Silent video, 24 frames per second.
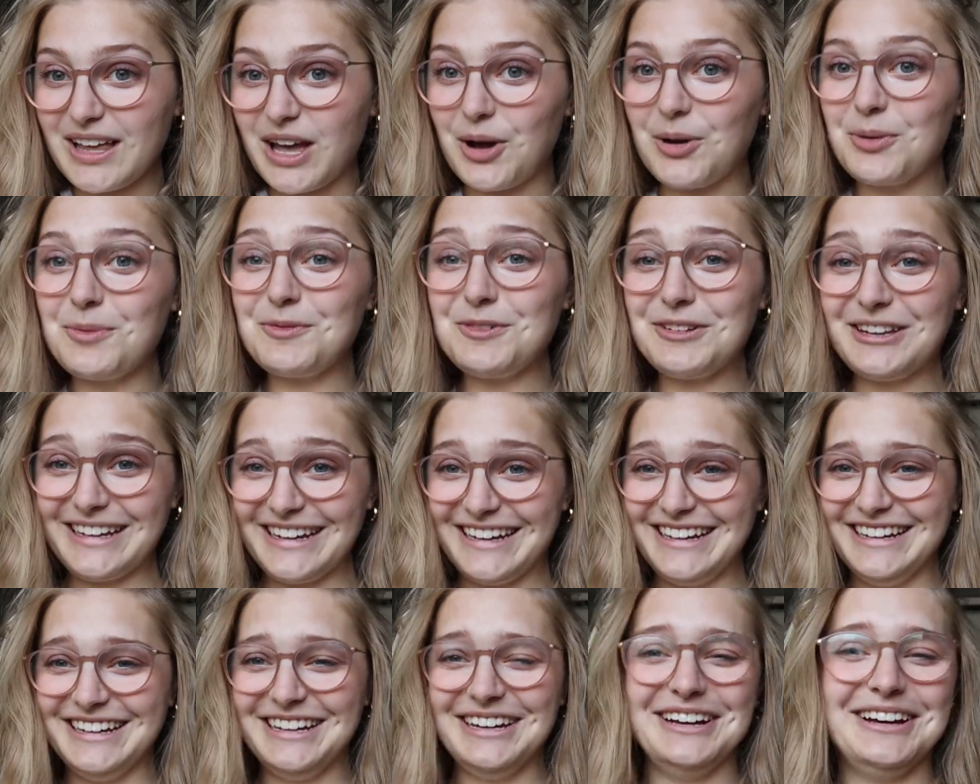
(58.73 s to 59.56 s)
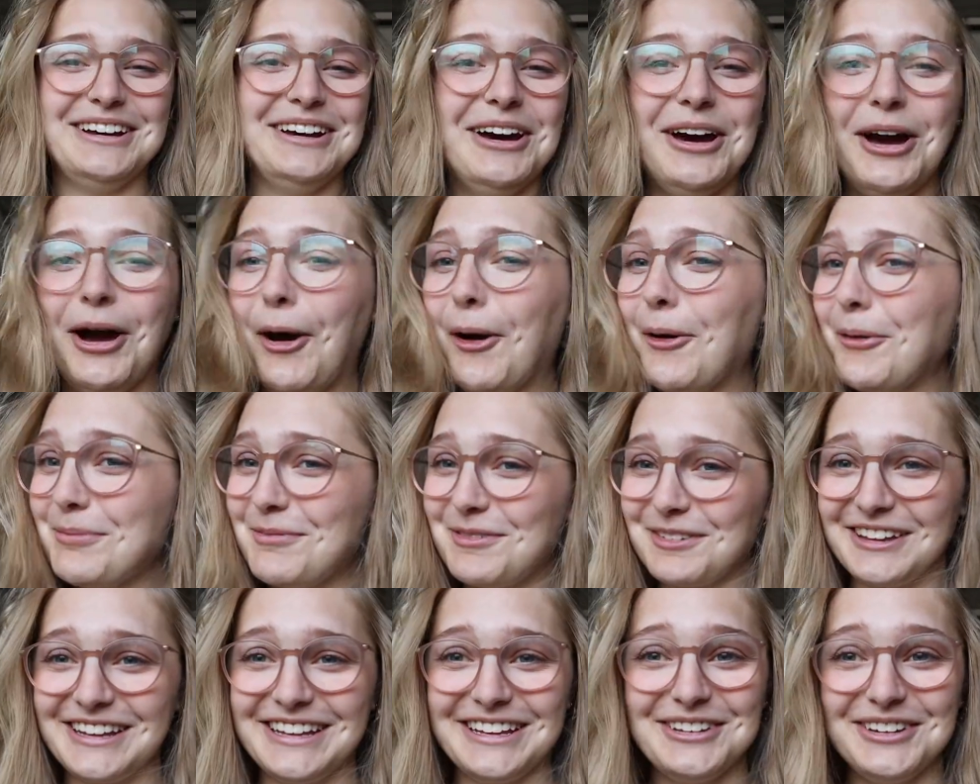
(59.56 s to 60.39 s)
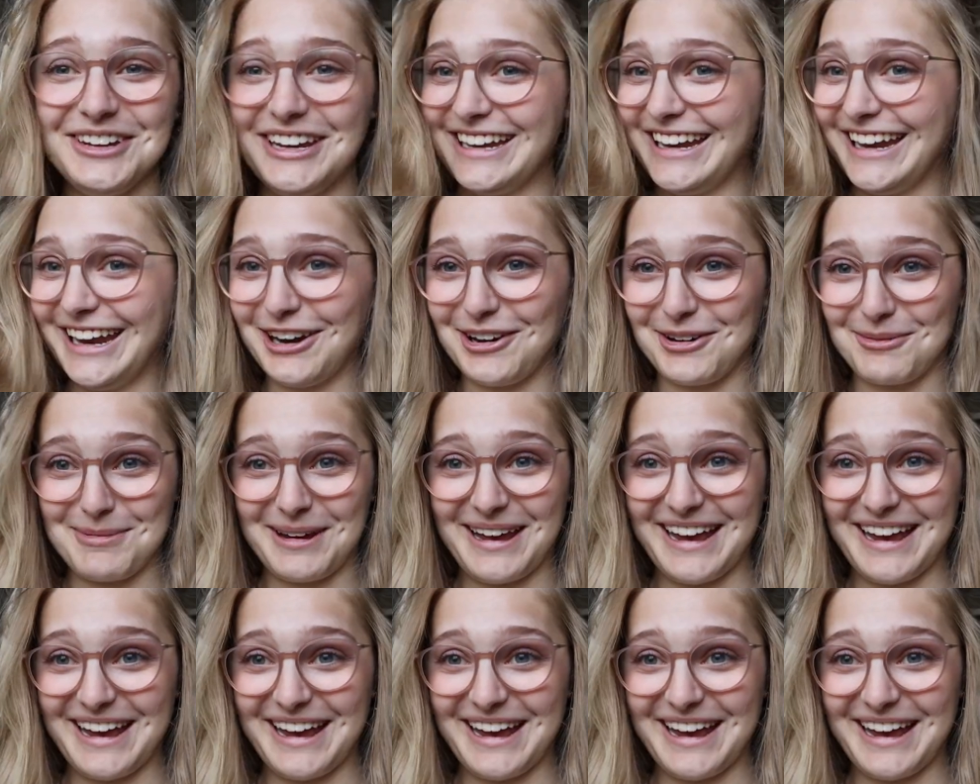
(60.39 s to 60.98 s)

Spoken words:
hopefully you can hear